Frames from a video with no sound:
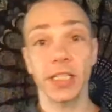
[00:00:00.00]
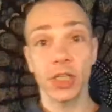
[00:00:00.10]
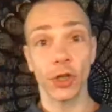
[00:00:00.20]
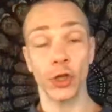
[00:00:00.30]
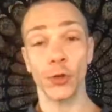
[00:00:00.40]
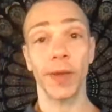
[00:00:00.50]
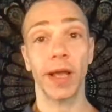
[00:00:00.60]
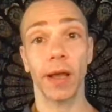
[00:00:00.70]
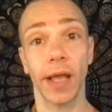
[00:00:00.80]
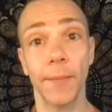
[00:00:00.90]
so you
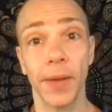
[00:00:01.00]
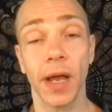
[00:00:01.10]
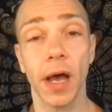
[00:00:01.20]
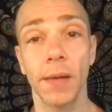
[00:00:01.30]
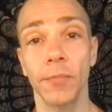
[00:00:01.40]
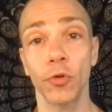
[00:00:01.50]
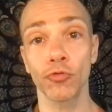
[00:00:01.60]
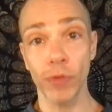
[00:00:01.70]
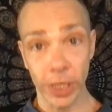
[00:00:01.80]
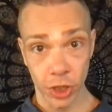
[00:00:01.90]
can become
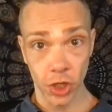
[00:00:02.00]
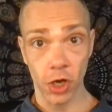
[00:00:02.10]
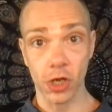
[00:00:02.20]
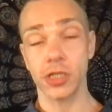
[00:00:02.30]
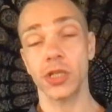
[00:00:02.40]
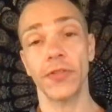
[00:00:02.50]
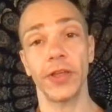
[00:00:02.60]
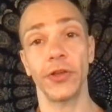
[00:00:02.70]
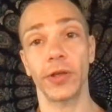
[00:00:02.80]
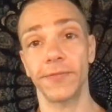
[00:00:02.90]
richer, so that
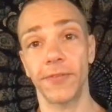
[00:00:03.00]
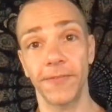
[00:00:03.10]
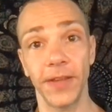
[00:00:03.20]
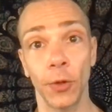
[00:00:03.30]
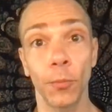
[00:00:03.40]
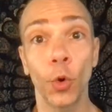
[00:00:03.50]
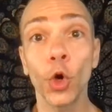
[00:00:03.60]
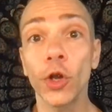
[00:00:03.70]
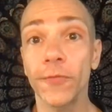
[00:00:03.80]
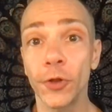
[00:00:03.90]
you can fulfill
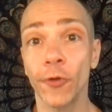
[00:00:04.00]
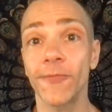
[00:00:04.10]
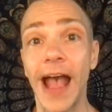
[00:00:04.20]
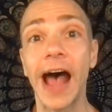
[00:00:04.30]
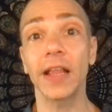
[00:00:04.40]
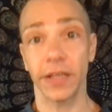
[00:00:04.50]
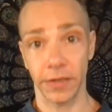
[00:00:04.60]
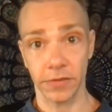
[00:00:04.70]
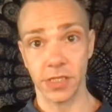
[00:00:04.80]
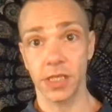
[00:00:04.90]
more of your
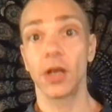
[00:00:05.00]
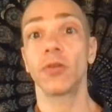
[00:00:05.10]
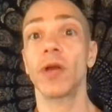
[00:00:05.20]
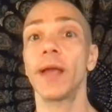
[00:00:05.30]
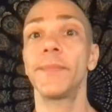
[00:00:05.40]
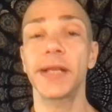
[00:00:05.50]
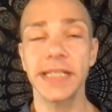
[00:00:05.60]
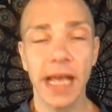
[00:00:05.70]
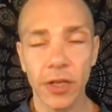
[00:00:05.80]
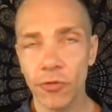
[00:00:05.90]
values, right? Because
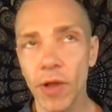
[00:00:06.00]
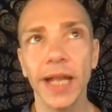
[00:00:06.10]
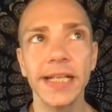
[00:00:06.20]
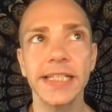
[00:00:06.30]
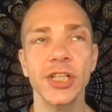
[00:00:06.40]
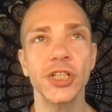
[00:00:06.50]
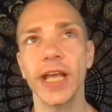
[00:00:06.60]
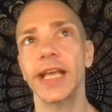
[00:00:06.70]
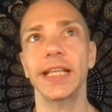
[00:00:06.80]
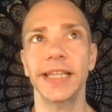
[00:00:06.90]
that Uranus is
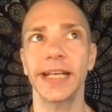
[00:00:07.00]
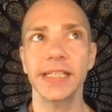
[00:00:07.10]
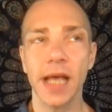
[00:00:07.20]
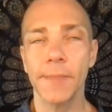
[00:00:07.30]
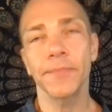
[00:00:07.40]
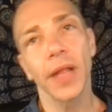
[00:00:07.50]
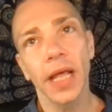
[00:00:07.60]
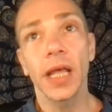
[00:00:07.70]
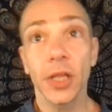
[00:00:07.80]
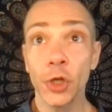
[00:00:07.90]
shaking things up.
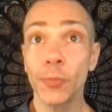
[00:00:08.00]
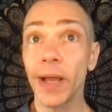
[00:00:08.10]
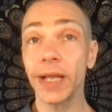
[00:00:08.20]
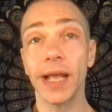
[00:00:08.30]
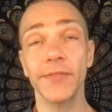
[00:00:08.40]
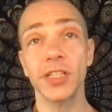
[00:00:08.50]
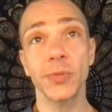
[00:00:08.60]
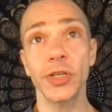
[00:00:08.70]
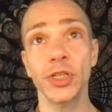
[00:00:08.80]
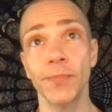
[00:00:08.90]
You might have a
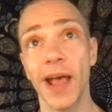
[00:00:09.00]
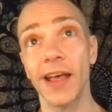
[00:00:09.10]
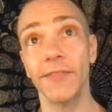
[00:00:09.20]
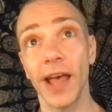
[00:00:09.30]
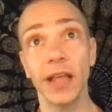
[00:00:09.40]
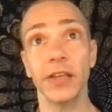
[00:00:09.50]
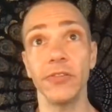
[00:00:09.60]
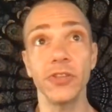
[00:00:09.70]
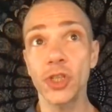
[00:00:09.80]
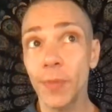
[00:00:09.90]
switch in
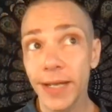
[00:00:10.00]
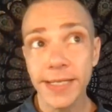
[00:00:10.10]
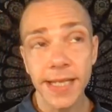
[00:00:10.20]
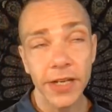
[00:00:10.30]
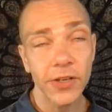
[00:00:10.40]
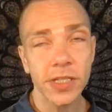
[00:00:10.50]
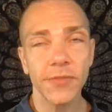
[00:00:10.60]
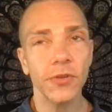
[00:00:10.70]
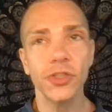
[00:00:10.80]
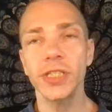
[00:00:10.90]
values. You might say to yourself,
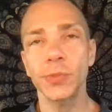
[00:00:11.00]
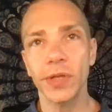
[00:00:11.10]
oh, geez, well,